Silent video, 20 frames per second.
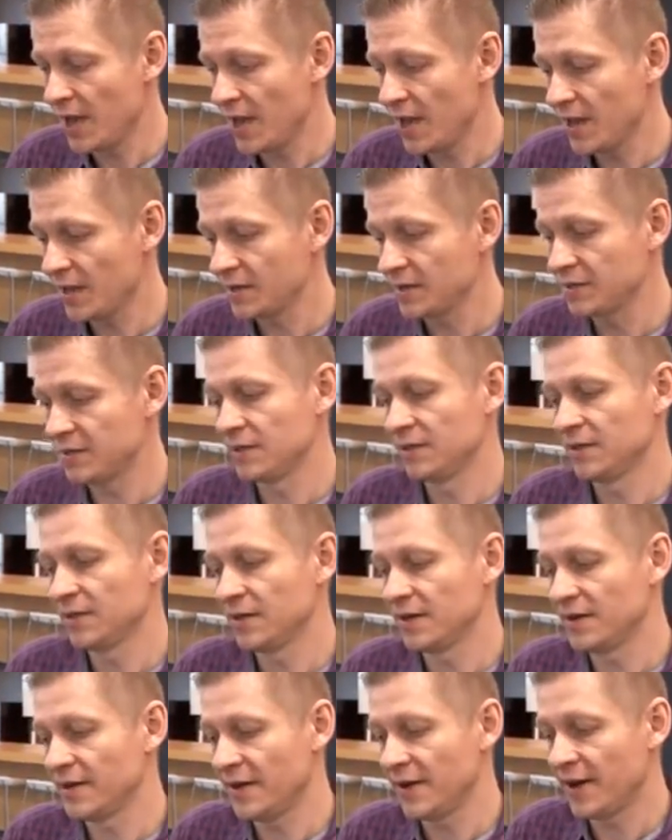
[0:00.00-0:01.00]
and
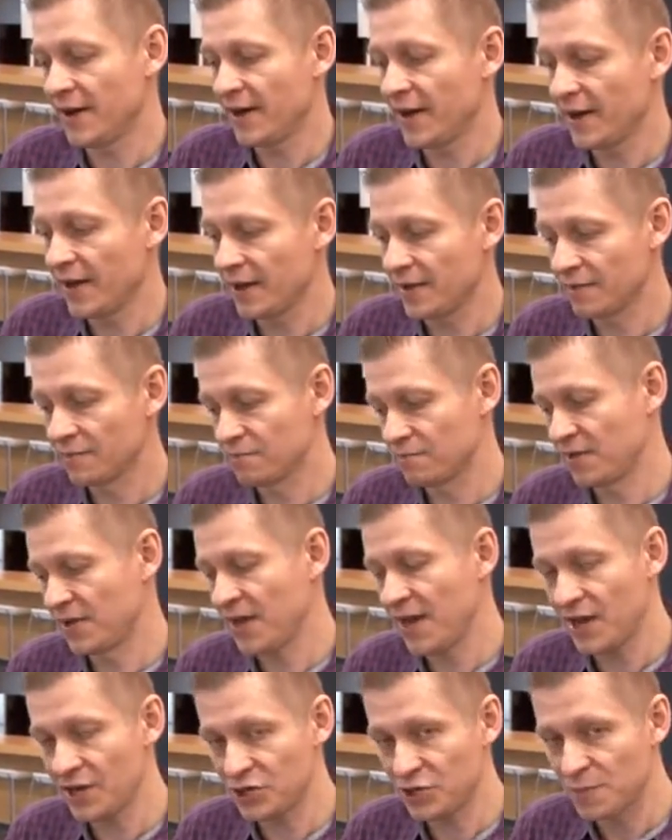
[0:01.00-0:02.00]
high
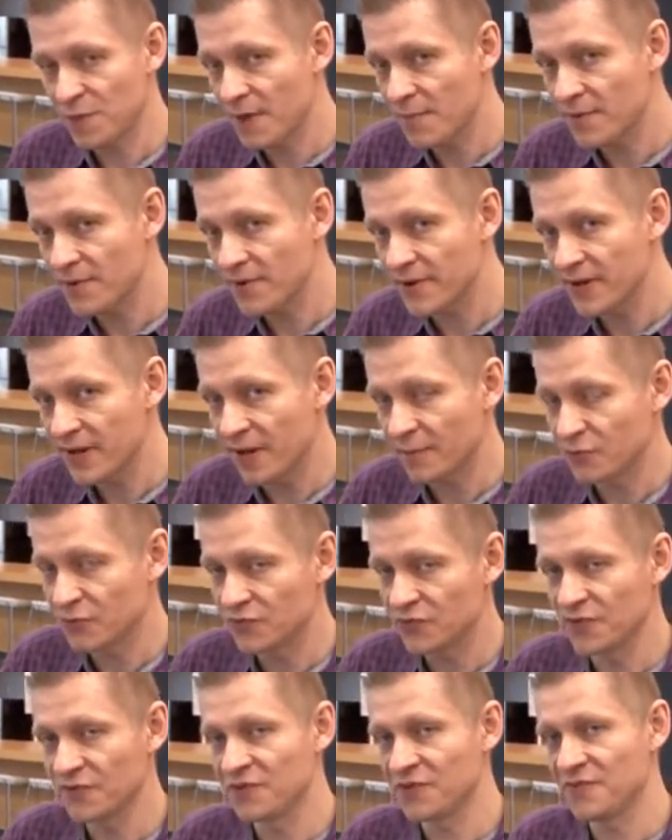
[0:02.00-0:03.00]
cache memory up
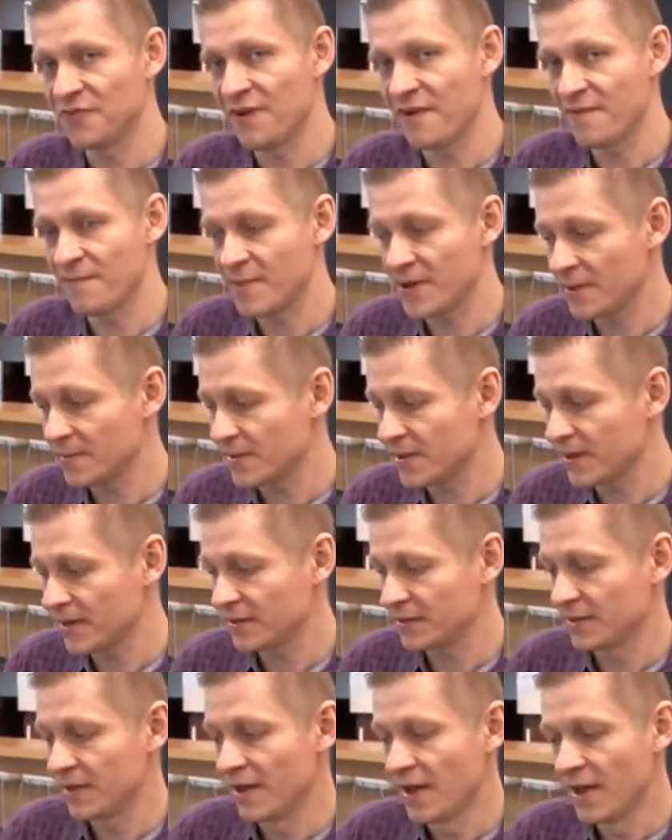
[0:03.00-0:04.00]
to 55
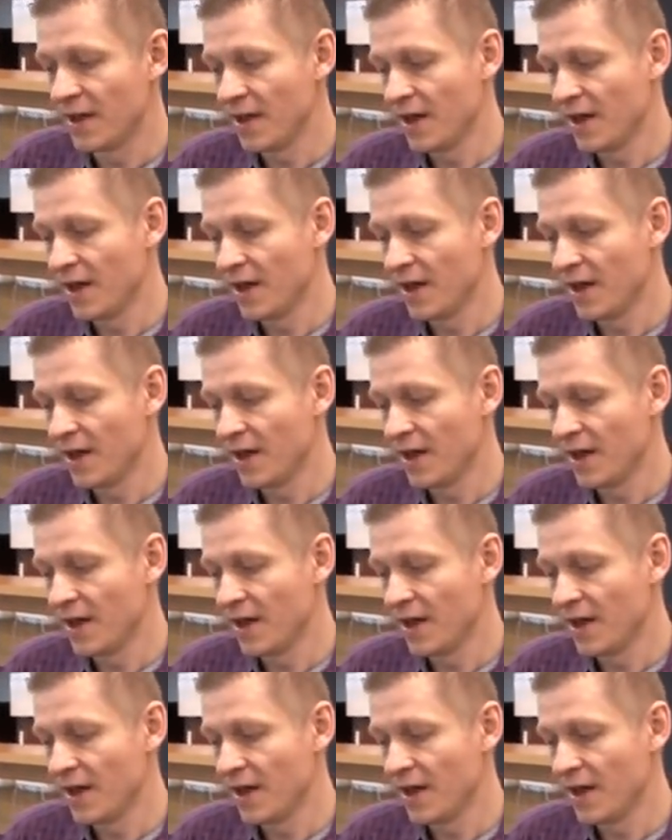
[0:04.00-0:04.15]
megabytes.